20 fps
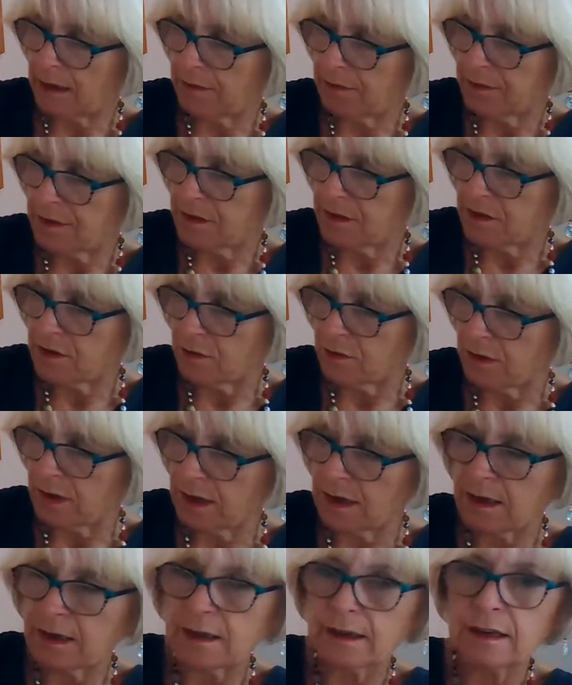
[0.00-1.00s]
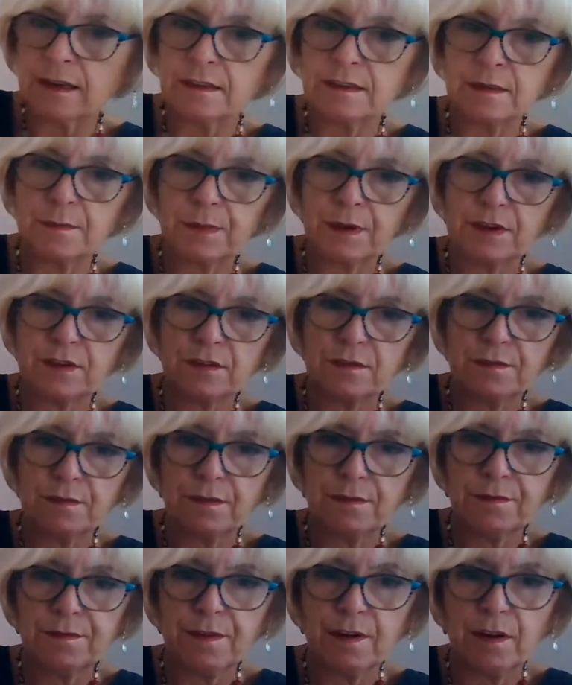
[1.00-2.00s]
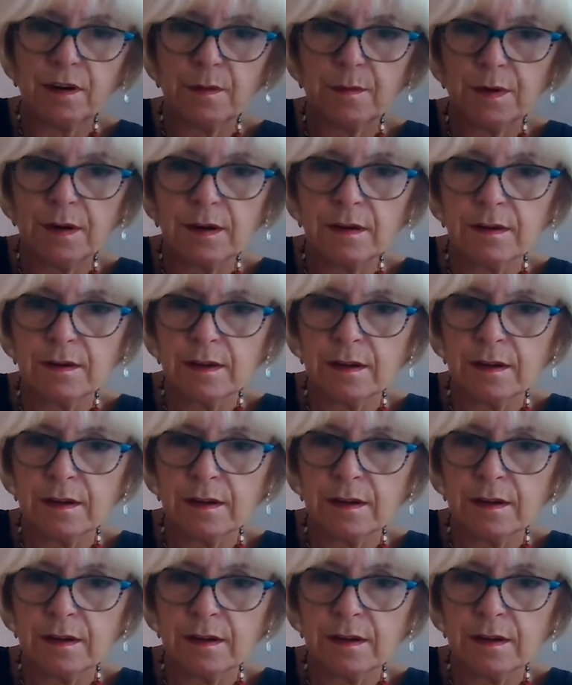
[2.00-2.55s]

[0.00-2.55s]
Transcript: of the story. And here's a picture of the farmer